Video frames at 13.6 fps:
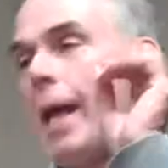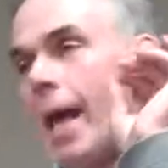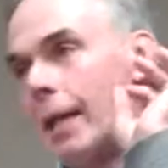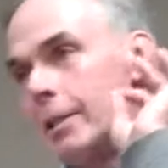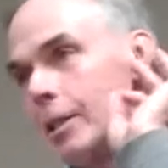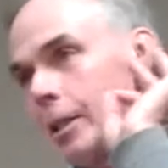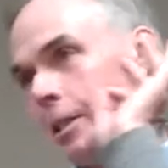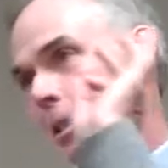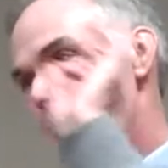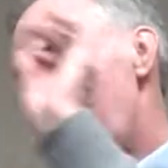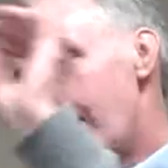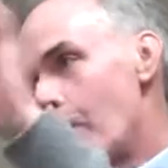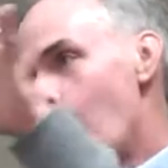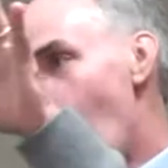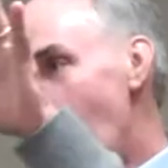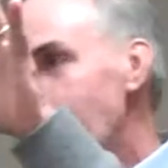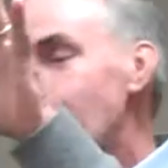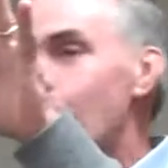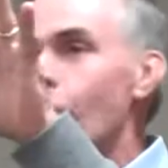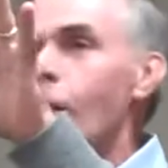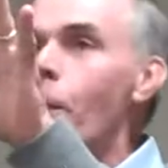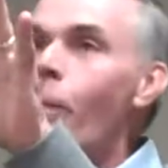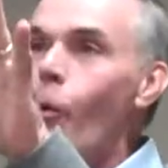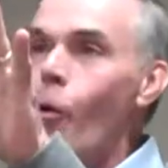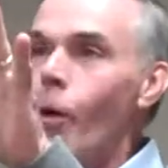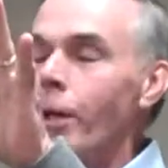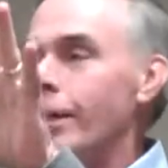and just getting right to the
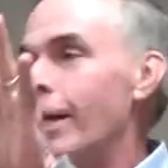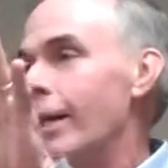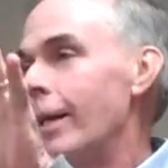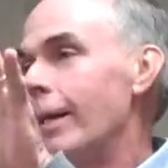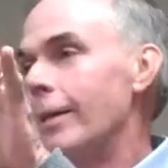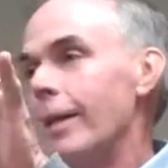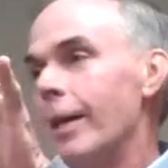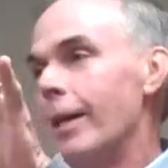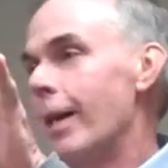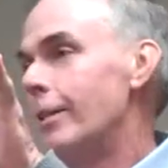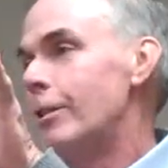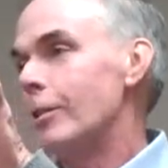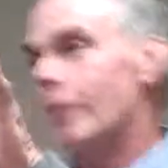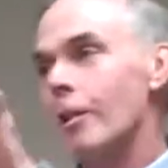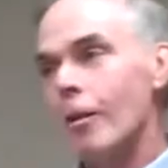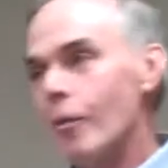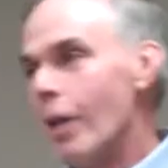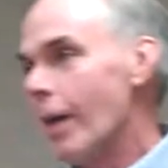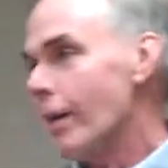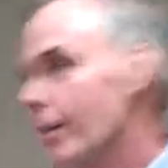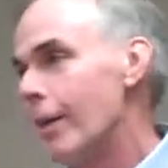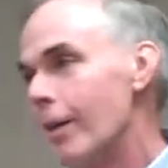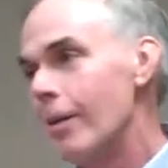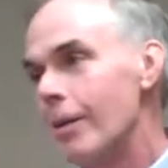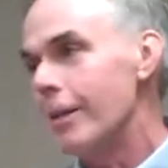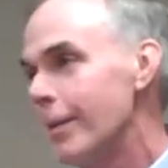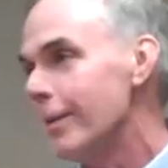point, and I just love that
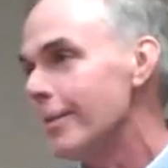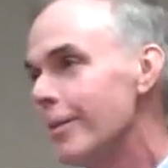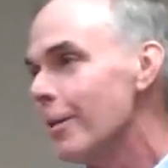clarity.